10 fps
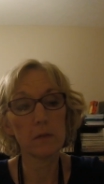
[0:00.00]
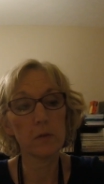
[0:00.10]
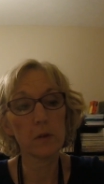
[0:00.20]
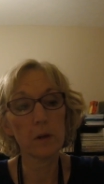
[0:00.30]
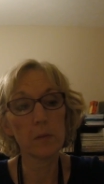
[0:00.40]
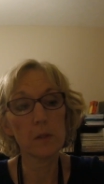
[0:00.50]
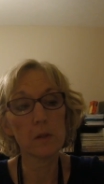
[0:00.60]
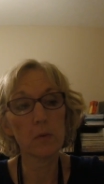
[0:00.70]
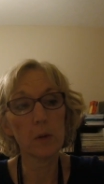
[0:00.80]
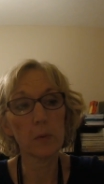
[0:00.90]
if your thumb is
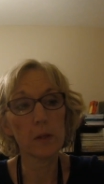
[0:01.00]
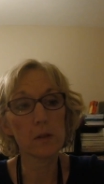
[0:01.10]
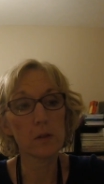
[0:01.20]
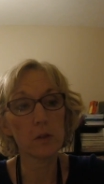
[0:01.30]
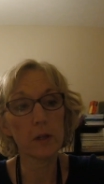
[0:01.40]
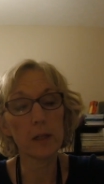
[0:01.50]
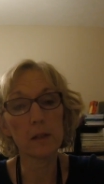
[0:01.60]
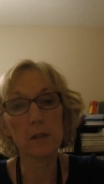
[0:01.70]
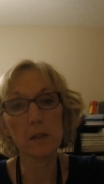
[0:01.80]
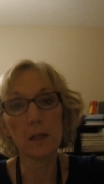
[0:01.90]
in the right place and your
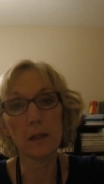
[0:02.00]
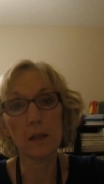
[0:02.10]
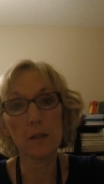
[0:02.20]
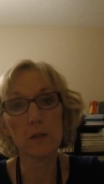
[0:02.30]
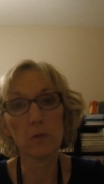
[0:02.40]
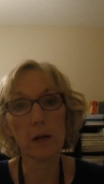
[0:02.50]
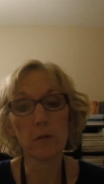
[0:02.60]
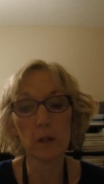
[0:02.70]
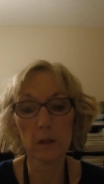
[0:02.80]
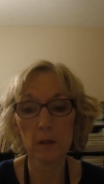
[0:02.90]
hand is staying nice and
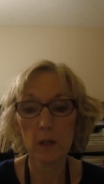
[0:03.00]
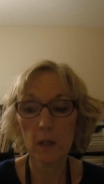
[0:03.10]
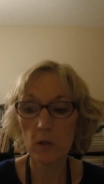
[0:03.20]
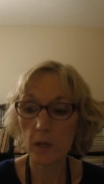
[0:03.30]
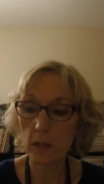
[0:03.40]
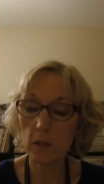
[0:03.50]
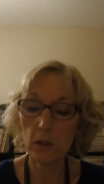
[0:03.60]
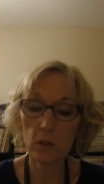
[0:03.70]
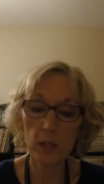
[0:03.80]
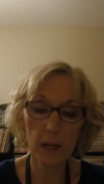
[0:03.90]
rounded. So that's
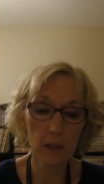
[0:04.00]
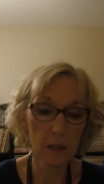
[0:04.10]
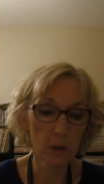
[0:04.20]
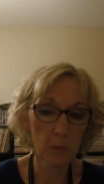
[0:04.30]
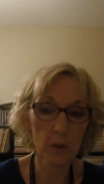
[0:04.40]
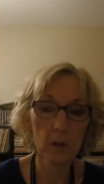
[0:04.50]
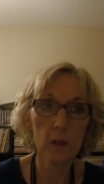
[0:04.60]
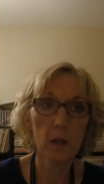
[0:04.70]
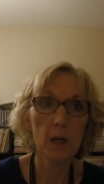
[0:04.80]
in your technique book.